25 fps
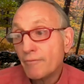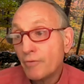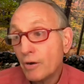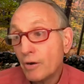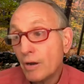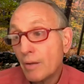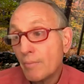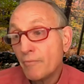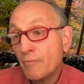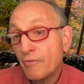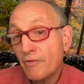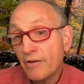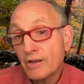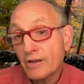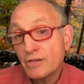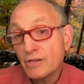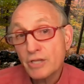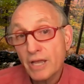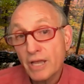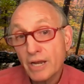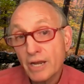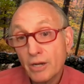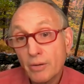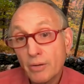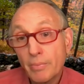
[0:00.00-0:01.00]
I'm very
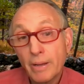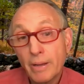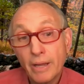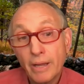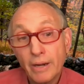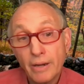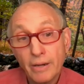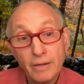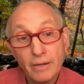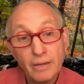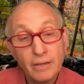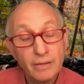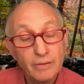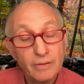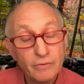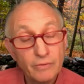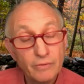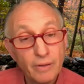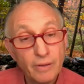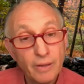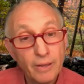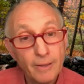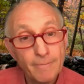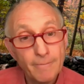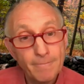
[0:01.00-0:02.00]
excited about it. It's
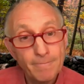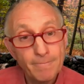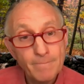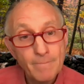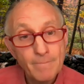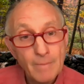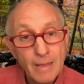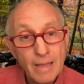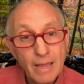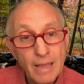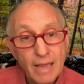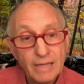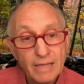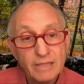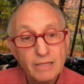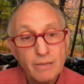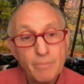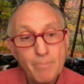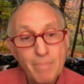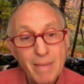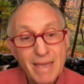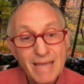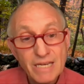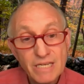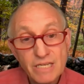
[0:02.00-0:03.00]
um, at the
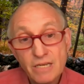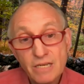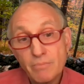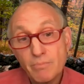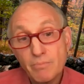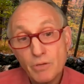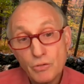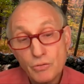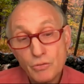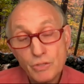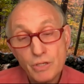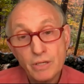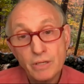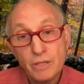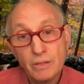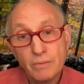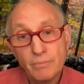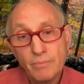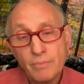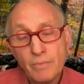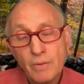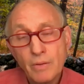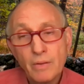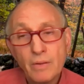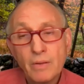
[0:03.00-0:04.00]
Benton
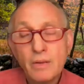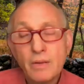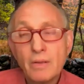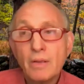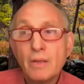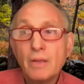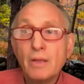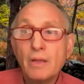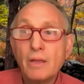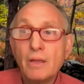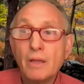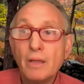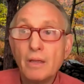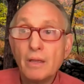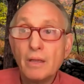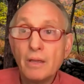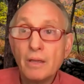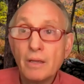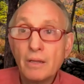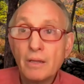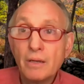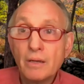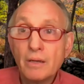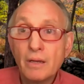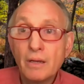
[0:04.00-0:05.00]
Museum okay.
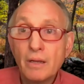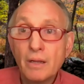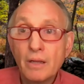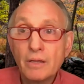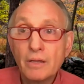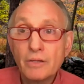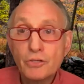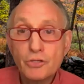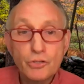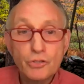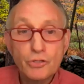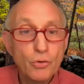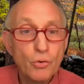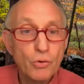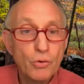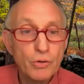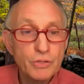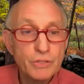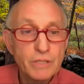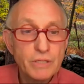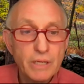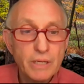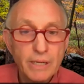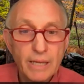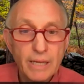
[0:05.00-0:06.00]
in uh, Storrs,
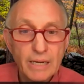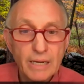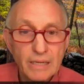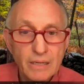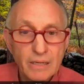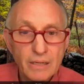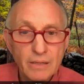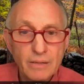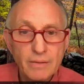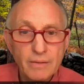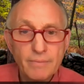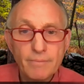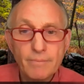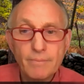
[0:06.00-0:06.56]
Connecticut.